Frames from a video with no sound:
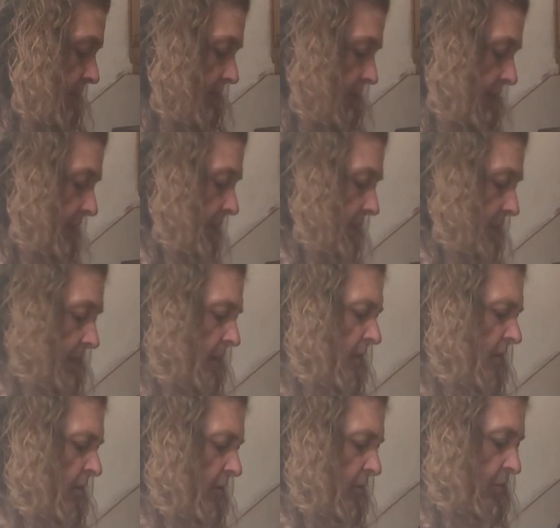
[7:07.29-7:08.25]

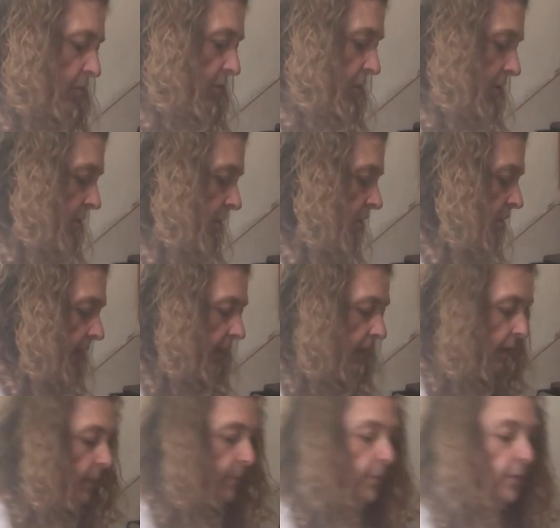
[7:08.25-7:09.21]
Oh, look
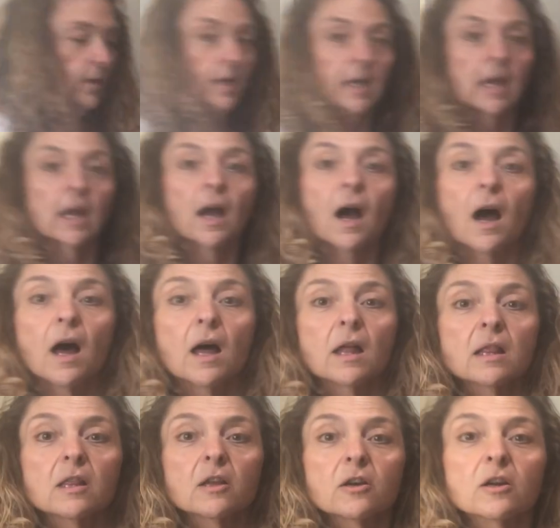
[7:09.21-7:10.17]
at the pretty
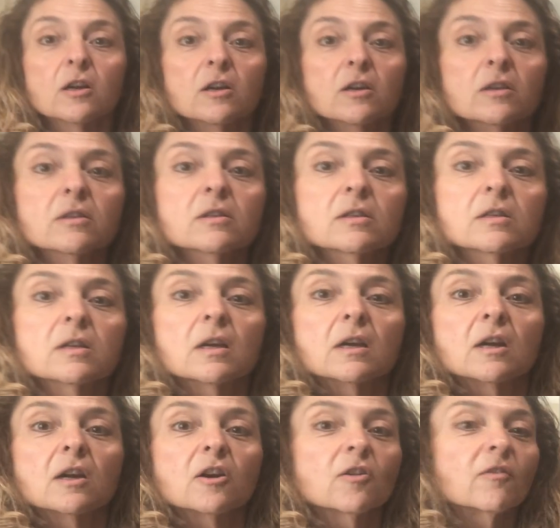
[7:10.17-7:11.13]
colors,
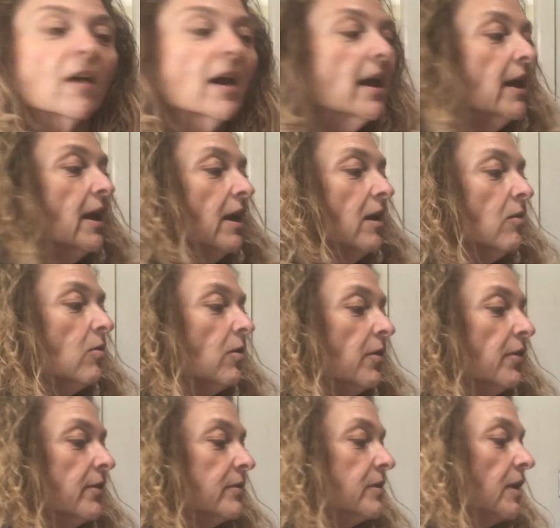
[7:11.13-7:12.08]
right?
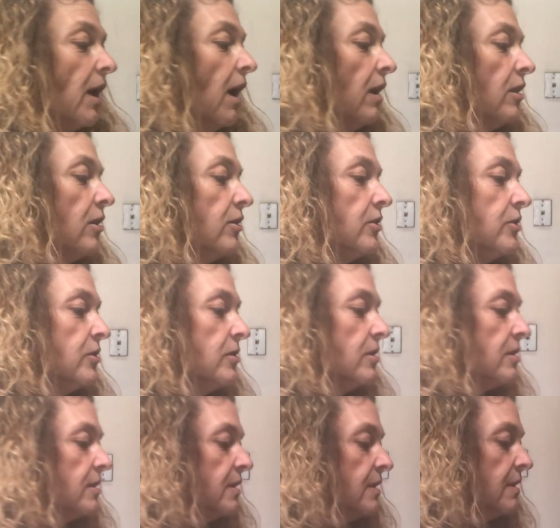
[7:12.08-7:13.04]
All those colors,
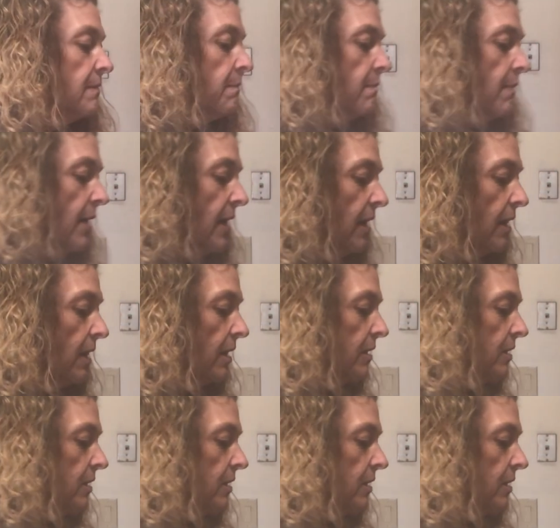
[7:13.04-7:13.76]
the smell